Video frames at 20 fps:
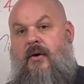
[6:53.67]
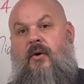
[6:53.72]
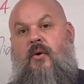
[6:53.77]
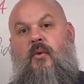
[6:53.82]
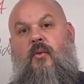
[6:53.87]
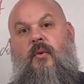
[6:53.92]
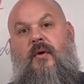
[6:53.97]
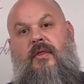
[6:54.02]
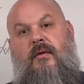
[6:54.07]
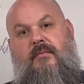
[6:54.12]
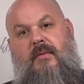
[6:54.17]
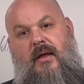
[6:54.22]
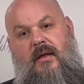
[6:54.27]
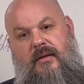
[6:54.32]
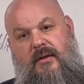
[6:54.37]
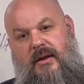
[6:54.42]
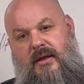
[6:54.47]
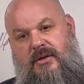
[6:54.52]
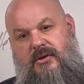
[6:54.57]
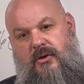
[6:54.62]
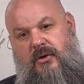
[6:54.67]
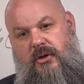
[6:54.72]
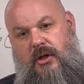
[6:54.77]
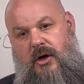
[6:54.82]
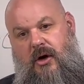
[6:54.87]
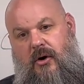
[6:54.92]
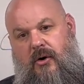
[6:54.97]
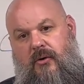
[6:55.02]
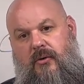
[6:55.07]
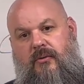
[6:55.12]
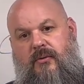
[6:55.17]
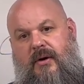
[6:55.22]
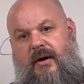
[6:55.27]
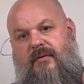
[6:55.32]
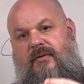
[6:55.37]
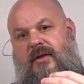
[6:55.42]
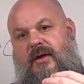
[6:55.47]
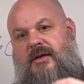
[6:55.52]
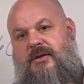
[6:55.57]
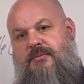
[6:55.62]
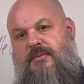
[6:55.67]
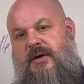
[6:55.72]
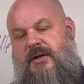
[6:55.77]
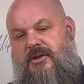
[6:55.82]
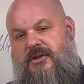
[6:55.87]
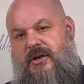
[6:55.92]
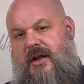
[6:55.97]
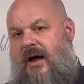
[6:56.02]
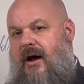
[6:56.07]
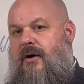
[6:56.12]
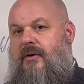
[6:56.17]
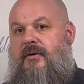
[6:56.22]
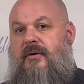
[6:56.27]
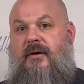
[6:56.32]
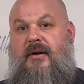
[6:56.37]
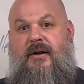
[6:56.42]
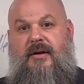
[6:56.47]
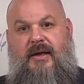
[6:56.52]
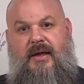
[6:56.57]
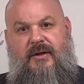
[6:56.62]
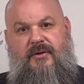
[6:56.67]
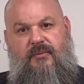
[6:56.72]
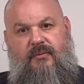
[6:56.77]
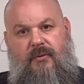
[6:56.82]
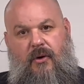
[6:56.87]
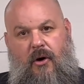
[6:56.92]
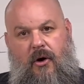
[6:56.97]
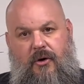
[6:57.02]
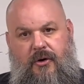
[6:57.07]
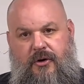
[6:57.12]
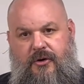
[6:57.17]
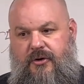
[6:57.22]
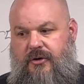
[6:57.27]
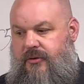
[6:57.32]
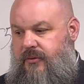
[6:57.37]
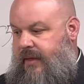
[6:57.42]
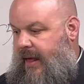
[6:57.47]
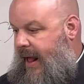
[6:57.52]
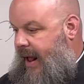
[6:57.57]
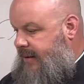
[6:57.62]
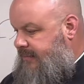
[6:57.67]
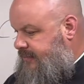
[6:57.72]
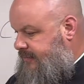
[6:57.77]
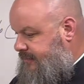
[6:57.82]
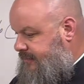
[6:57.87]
When the melodies are low, when everything is pitched down, it gets harder to do that.